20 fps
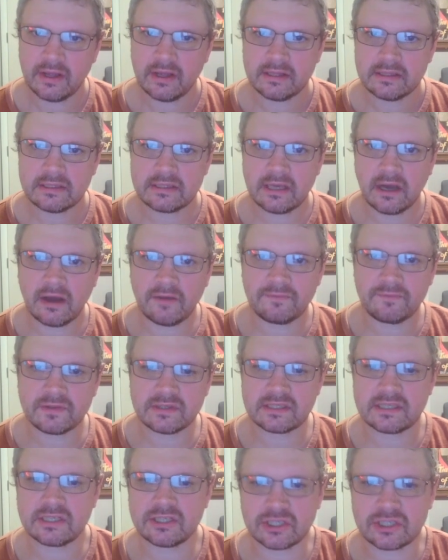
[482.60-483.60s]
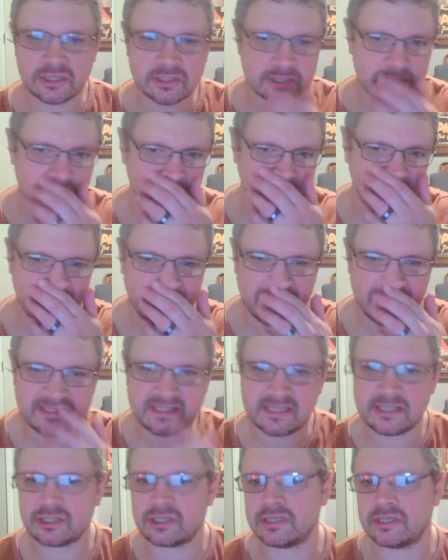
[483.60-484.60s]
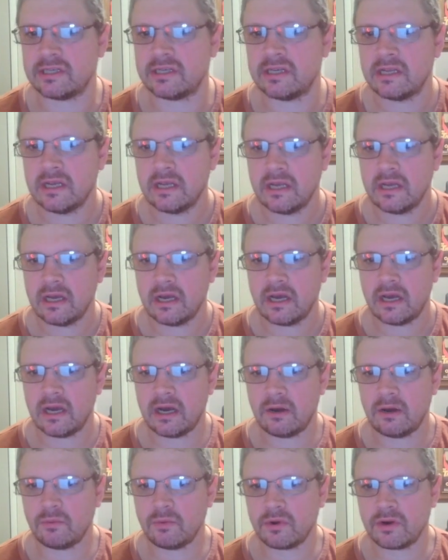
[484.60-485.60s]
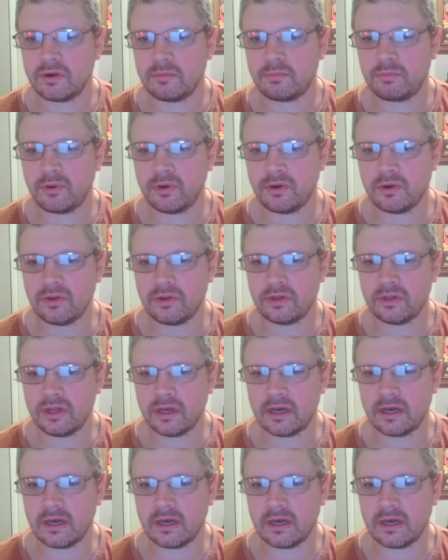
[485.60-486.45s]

Tough decision. We're going to pull